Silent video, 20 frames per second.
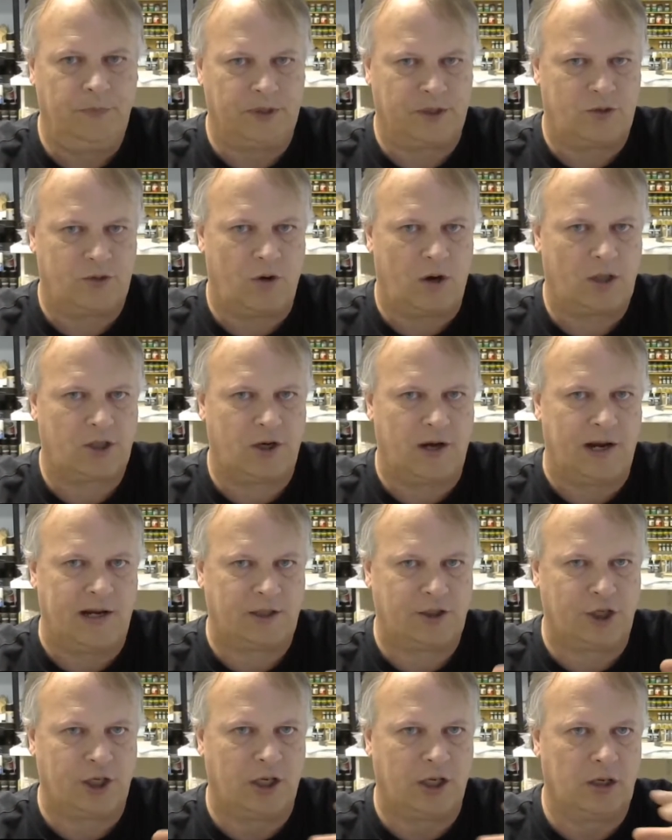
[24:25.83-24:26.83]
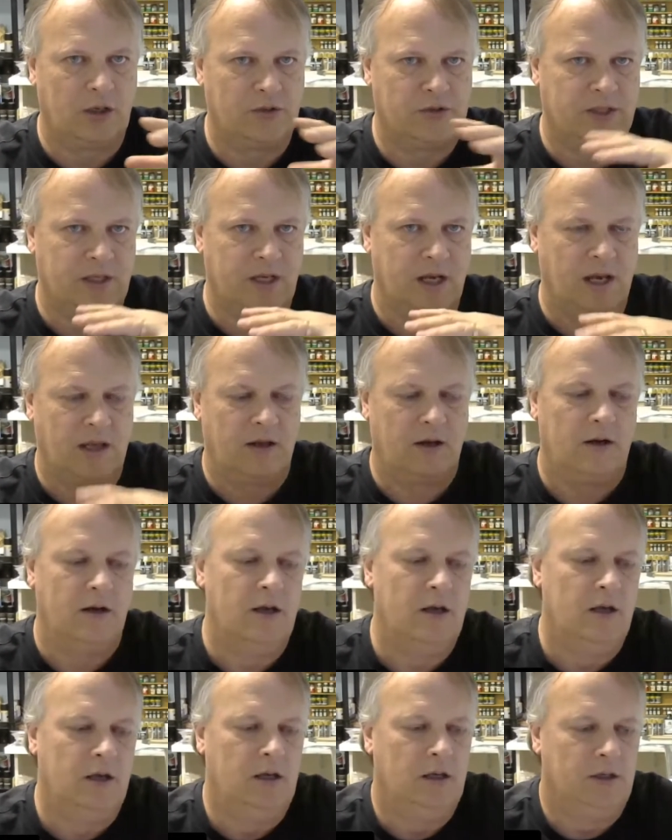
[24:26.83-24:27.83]
structure actually goes together.
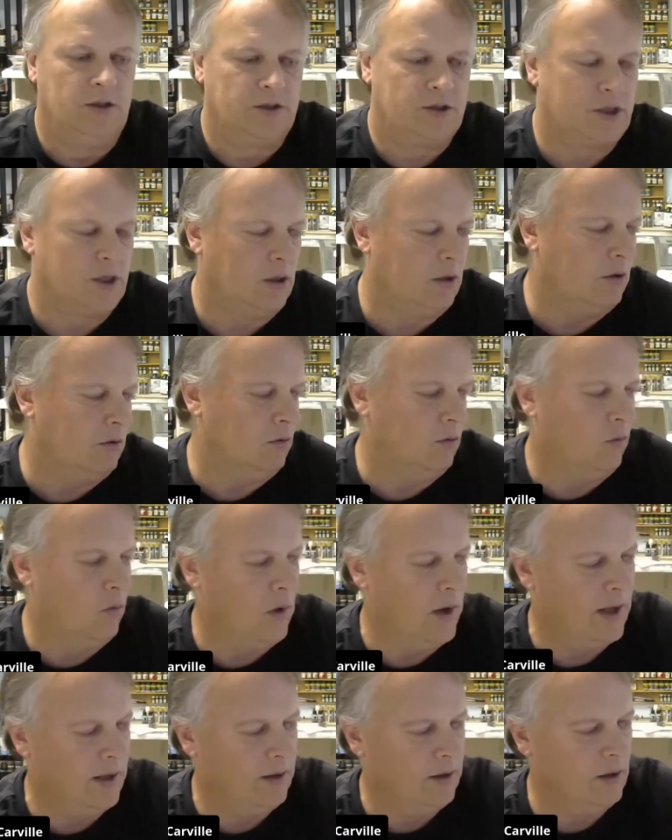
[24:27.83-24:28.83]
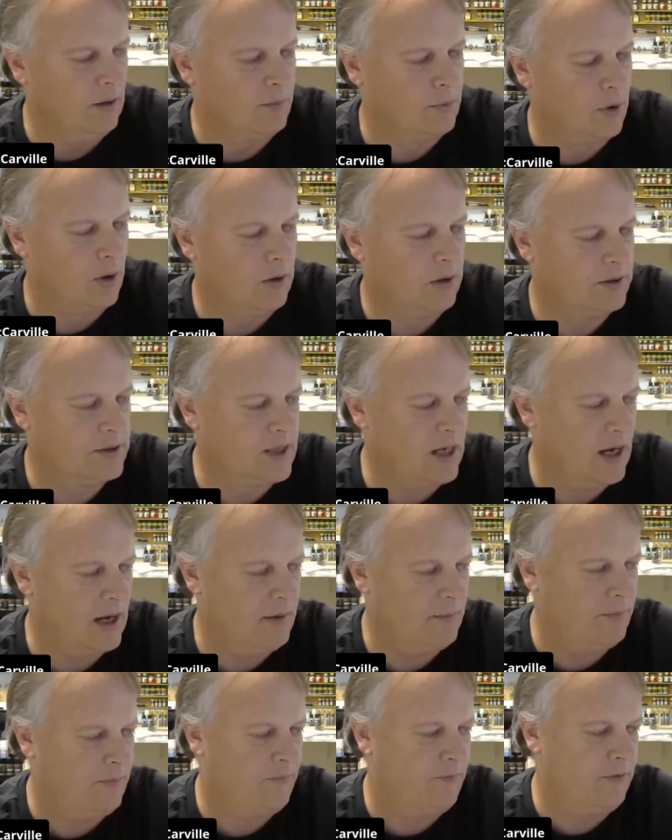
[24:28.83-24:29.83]
So when the
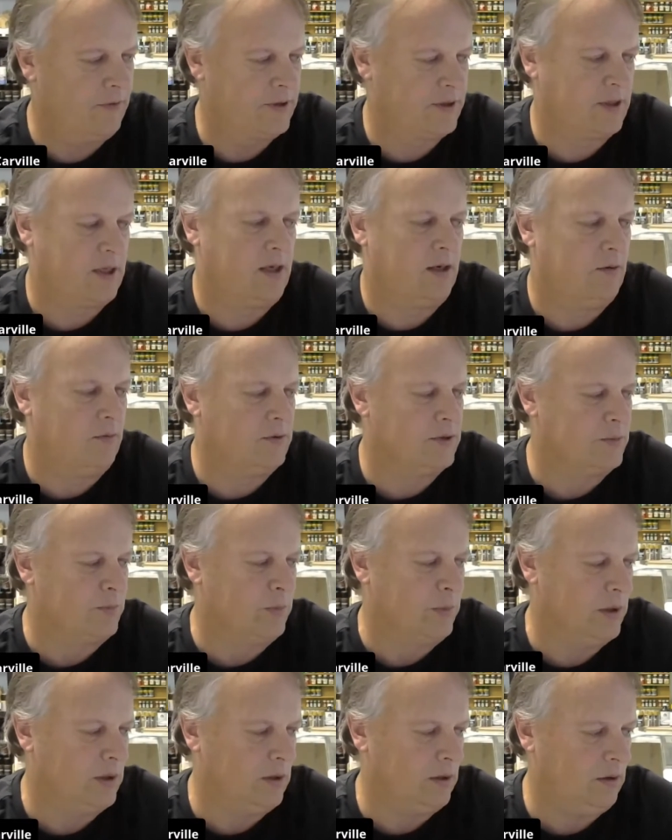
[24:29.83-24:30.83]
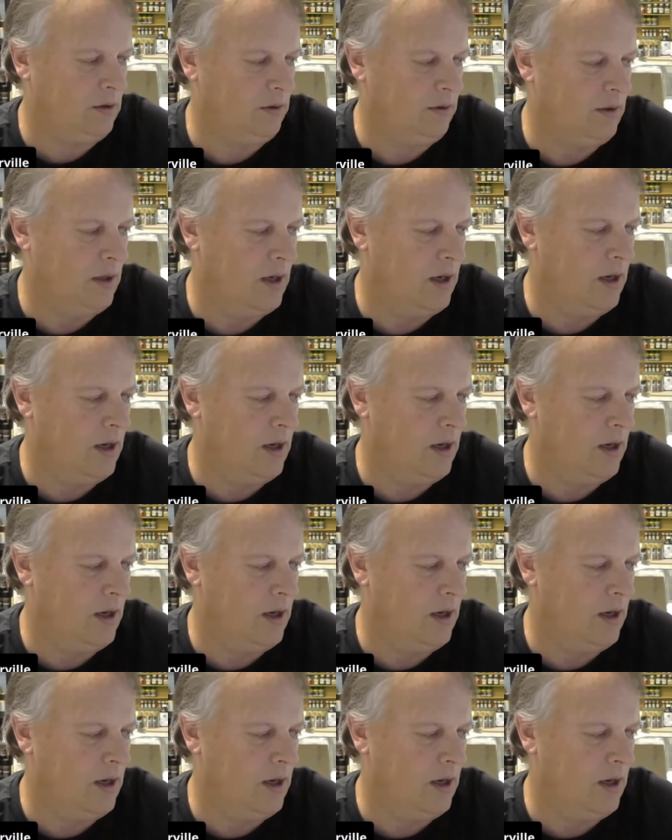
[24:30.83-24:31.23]
prototype for this kit was built,